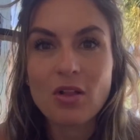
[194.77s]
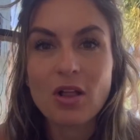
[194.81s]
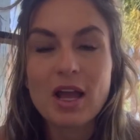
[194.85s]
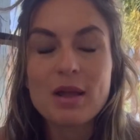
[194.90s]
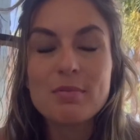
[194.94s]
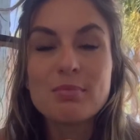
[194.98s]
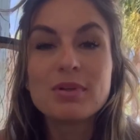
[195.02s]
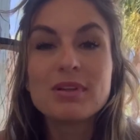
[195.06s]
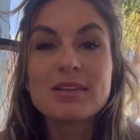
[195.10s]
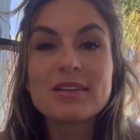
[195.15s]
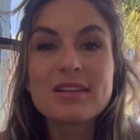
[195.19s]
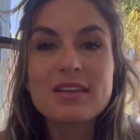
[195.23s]
I
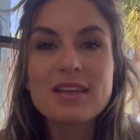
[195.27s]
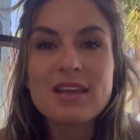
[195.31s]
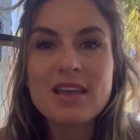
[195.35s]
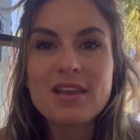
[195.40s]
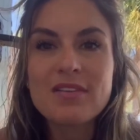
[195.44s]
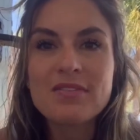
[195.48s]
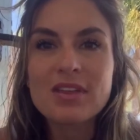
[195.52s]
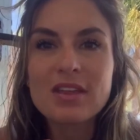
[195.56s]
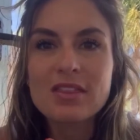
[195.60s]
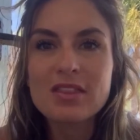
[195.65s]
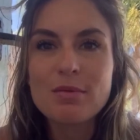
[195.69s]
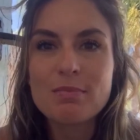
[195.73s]
believe
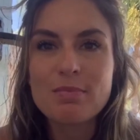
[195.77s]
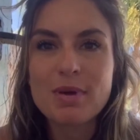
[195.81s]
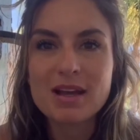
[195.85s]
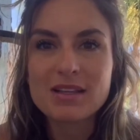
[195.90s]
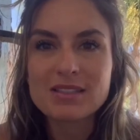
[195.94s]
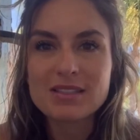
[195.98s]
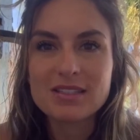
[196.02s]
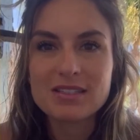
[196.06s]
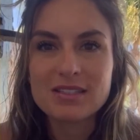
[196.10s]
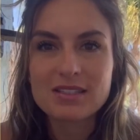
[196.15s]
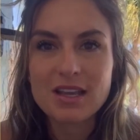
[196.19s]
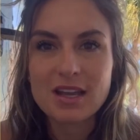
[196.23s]
that the best
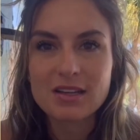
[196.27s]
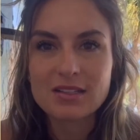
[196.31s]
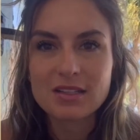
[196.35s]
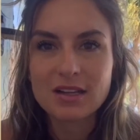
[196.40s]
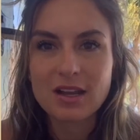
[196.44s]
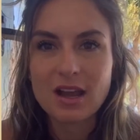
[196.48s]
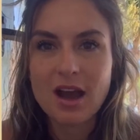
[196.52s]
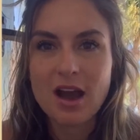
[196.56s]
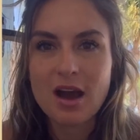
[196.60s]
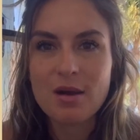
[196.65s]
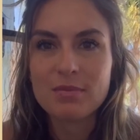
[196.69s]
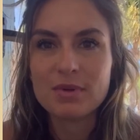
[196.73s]
is yet to
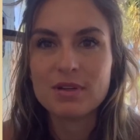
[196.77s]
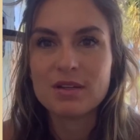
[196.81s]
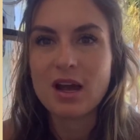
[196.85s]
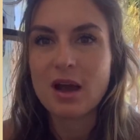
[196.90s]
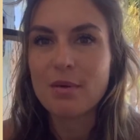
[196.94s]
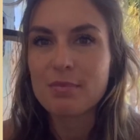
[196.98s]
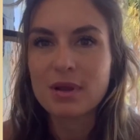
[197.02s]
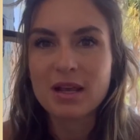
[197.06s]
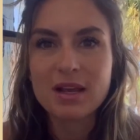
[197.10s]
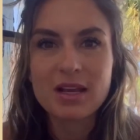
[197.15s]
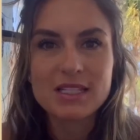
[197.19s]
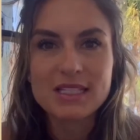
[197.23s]
come, and not
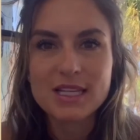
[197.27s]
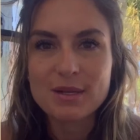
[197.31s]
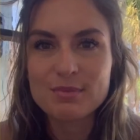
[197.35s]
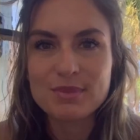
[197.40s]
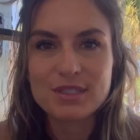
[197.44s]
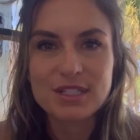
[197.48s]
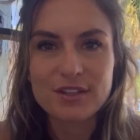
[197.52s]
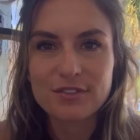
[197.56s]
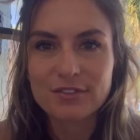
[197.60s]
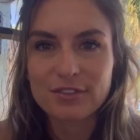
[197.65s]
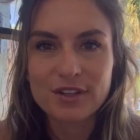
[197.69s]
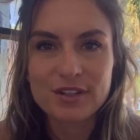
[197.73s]
because I'm
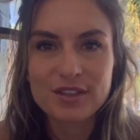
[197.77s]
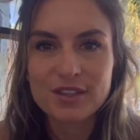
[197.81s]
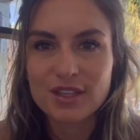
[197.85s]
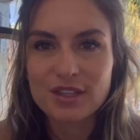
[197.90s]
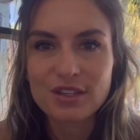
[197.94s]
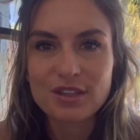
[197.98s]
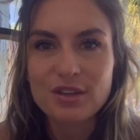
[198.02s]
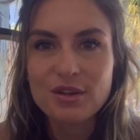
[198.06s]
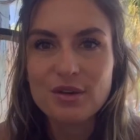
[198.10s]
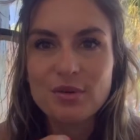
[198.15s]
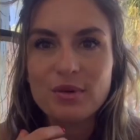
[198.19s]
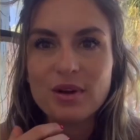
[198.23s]
different than you.